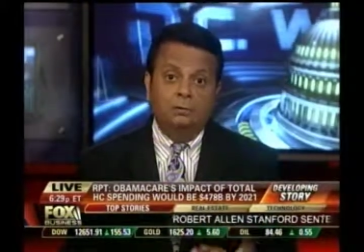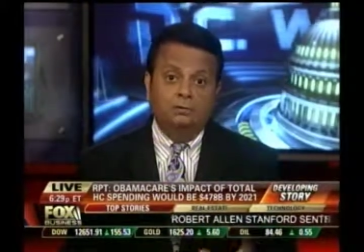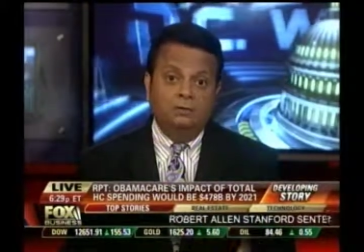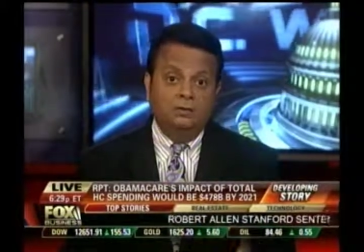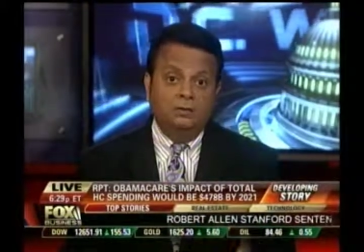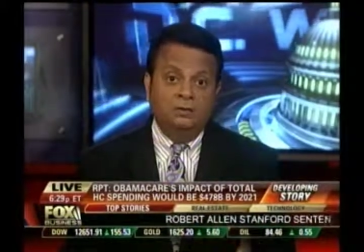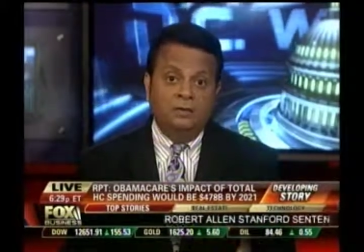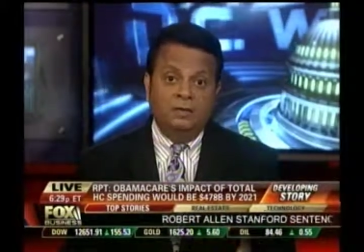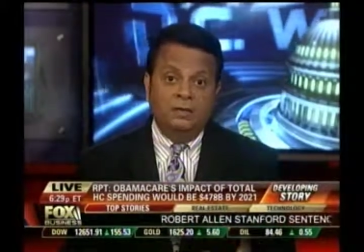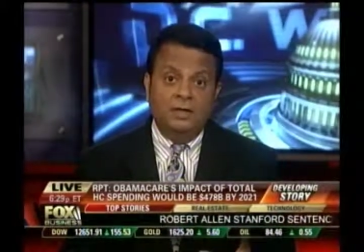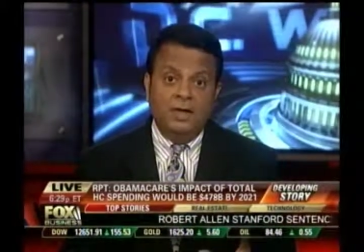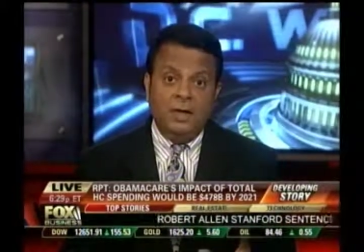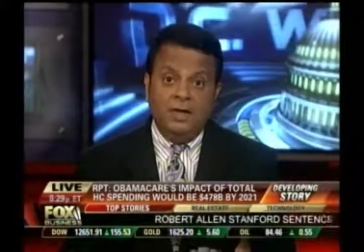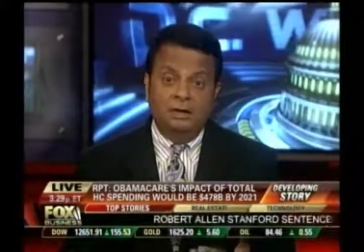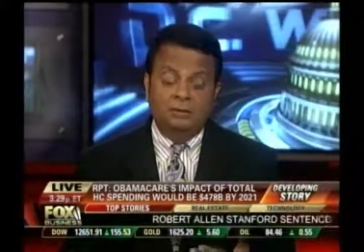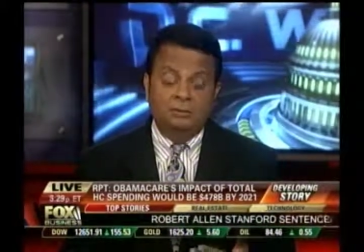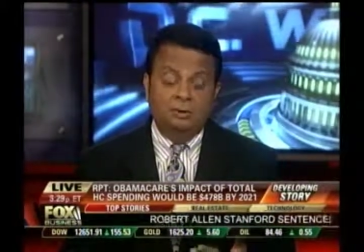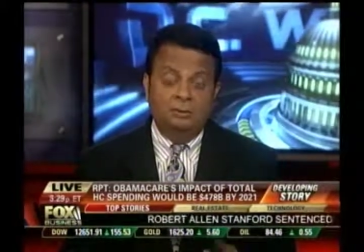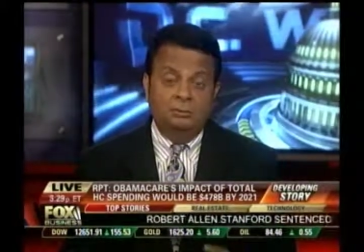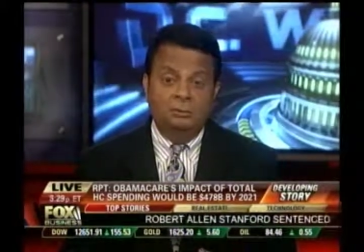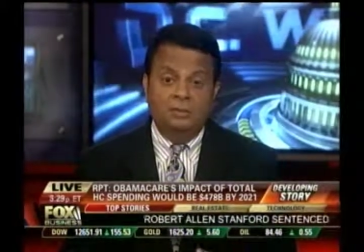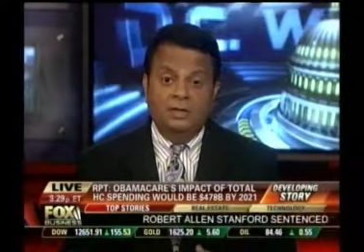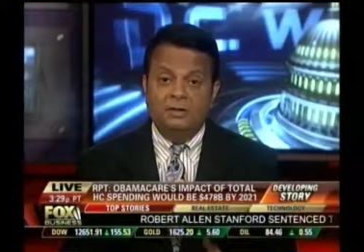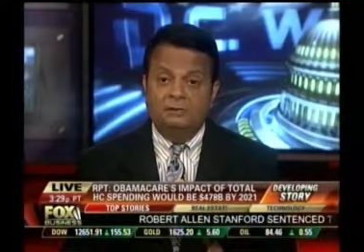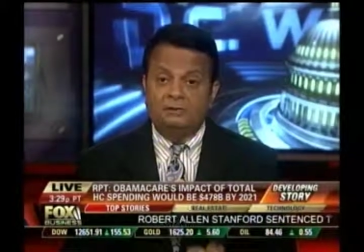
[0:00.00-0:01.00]
see the
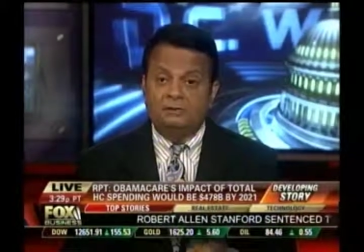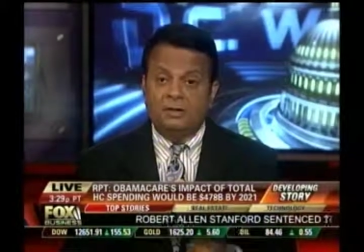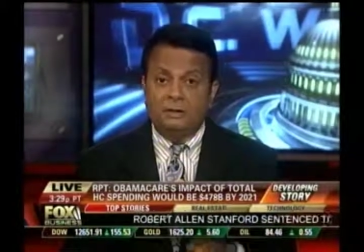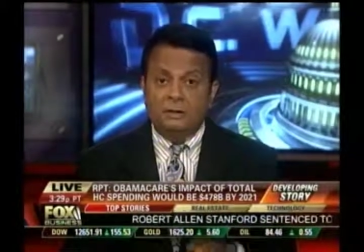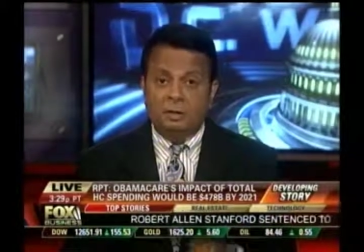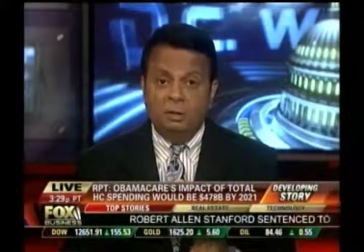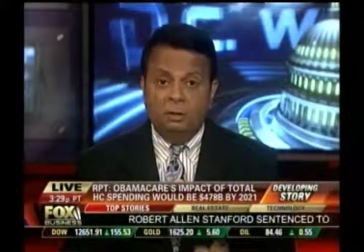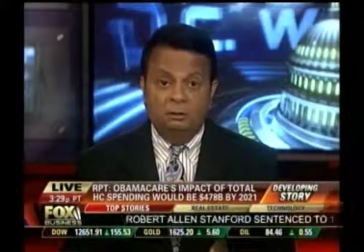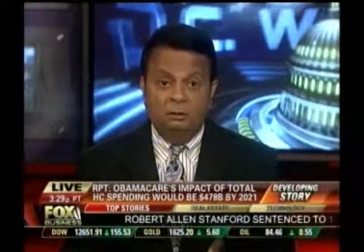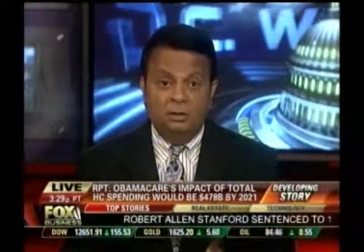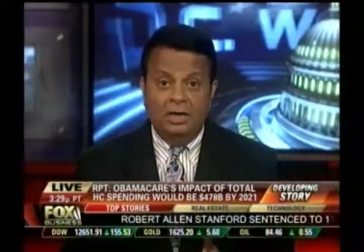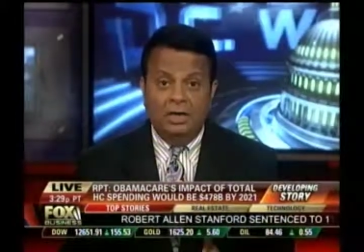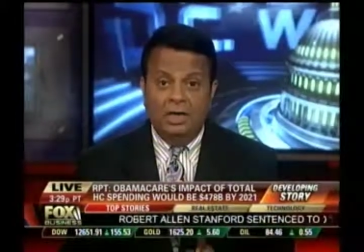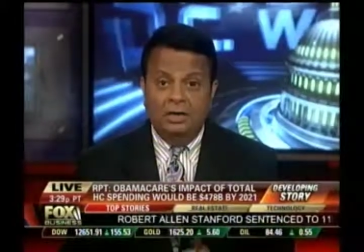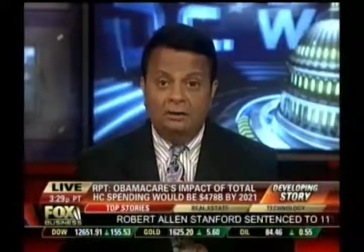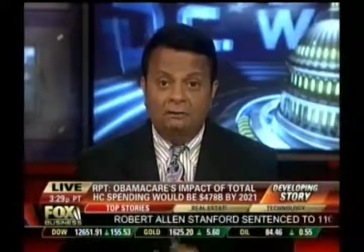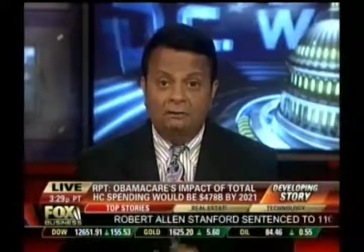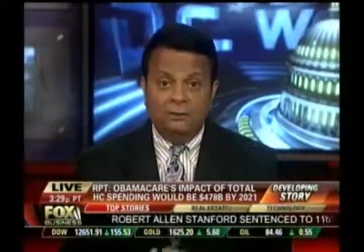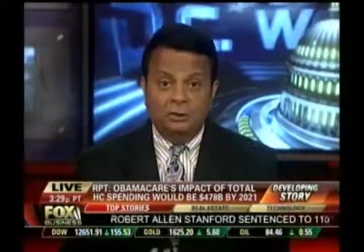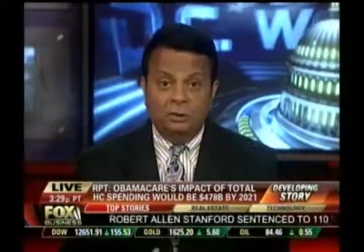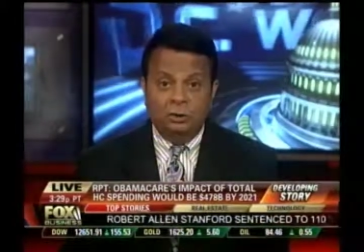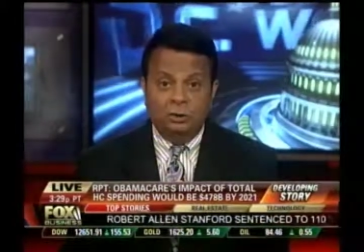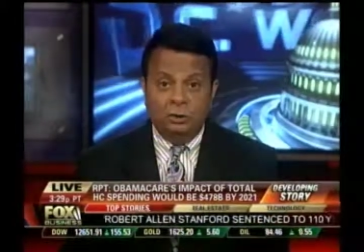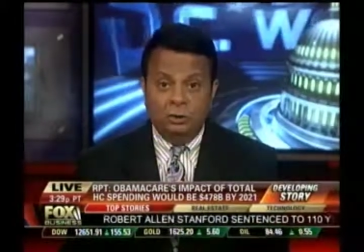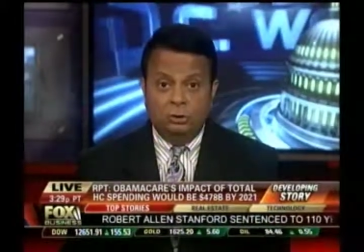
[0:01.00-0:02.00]
doctor because they don't have
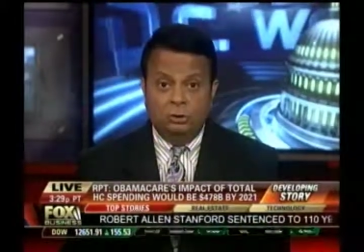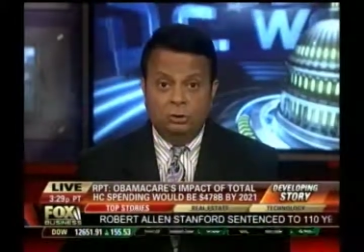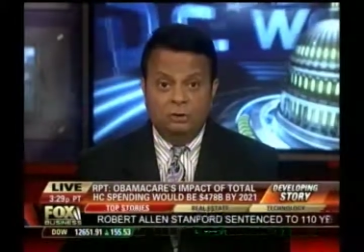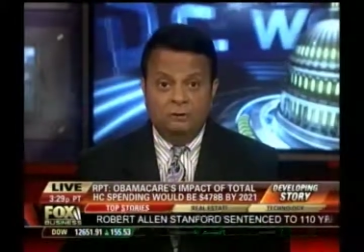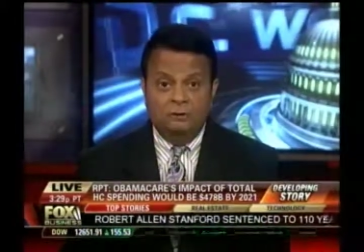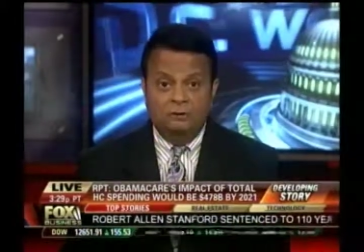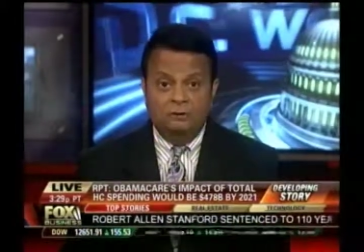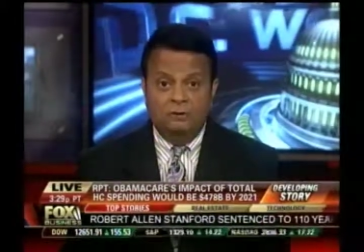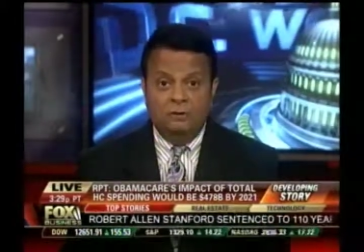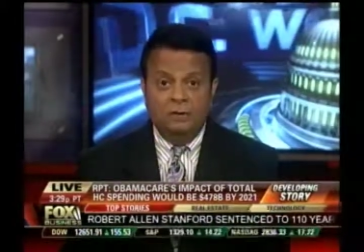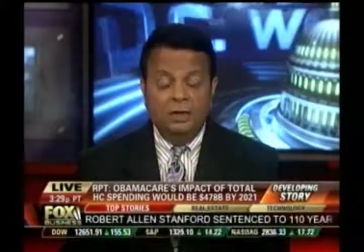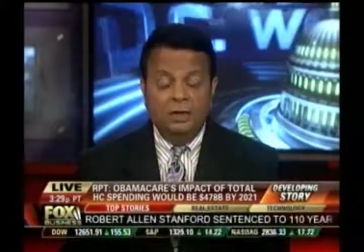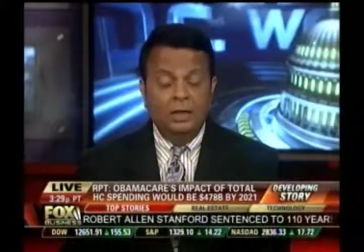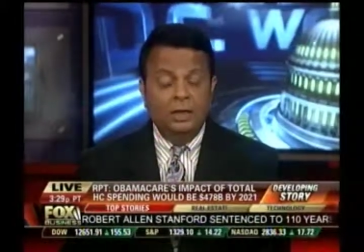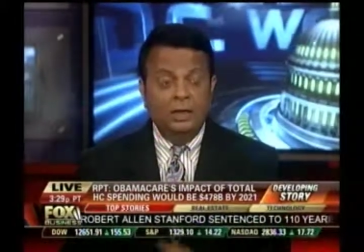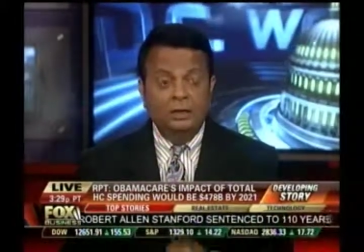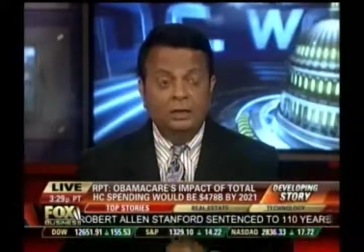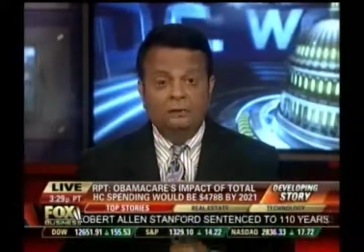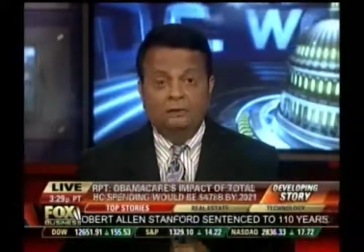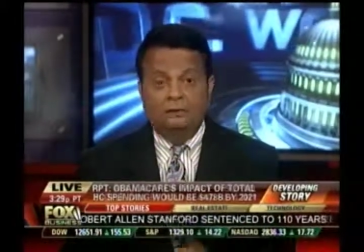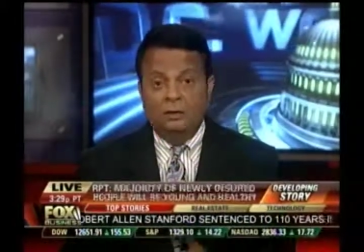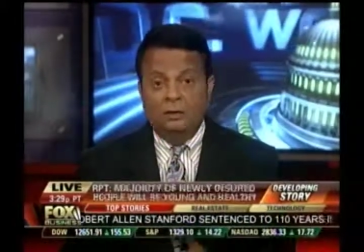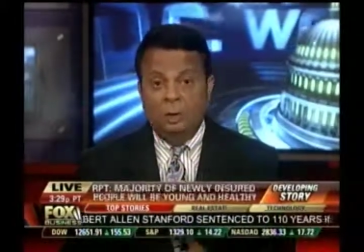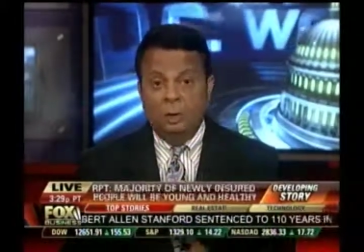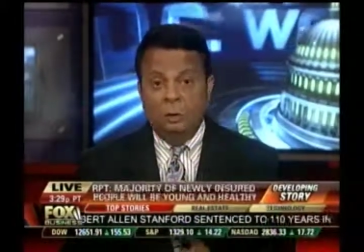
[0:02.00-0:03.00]
insurance.
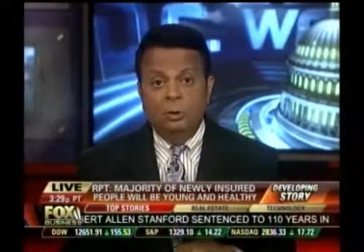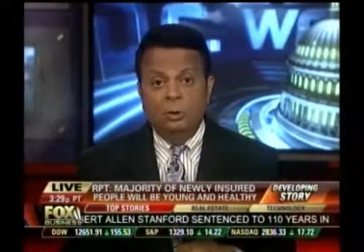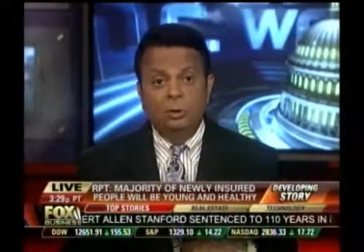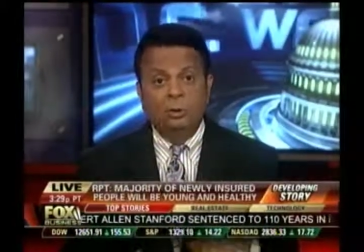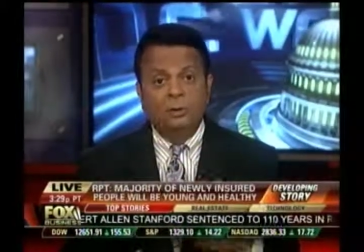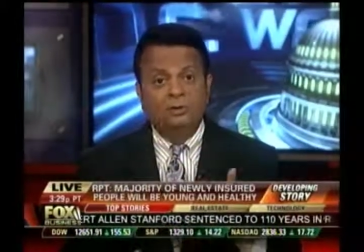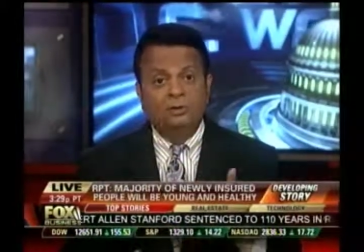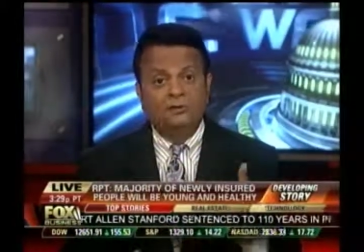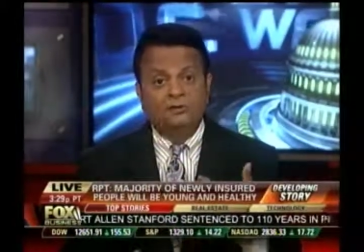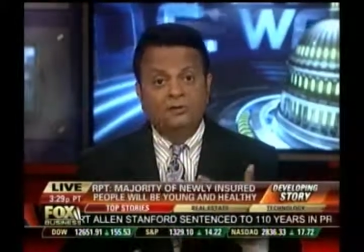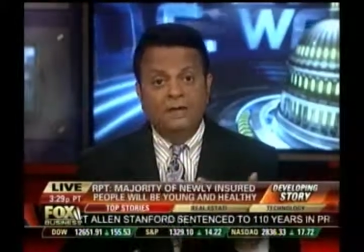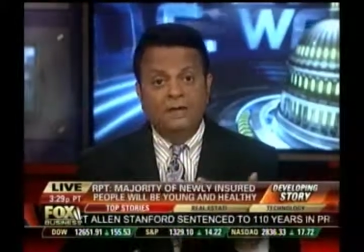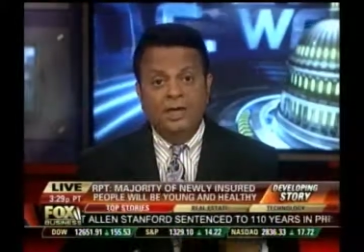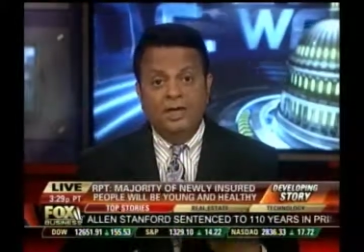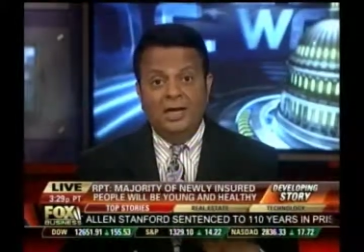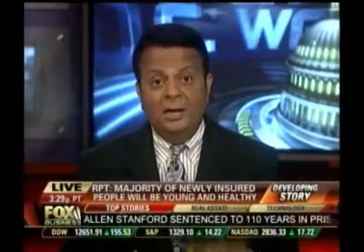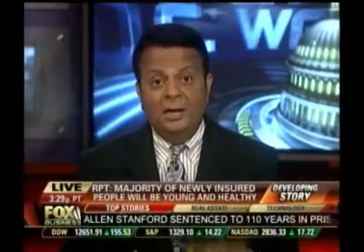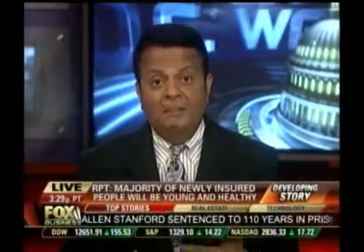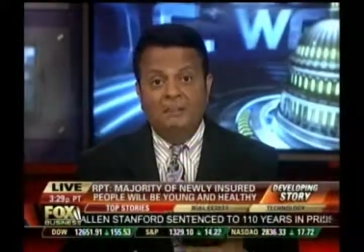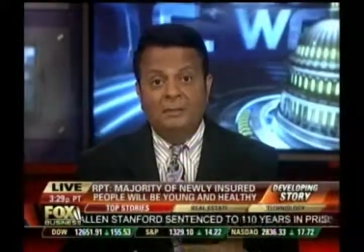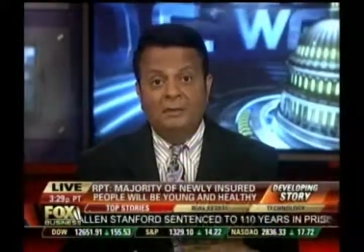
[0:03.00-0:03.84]
So you're setting up an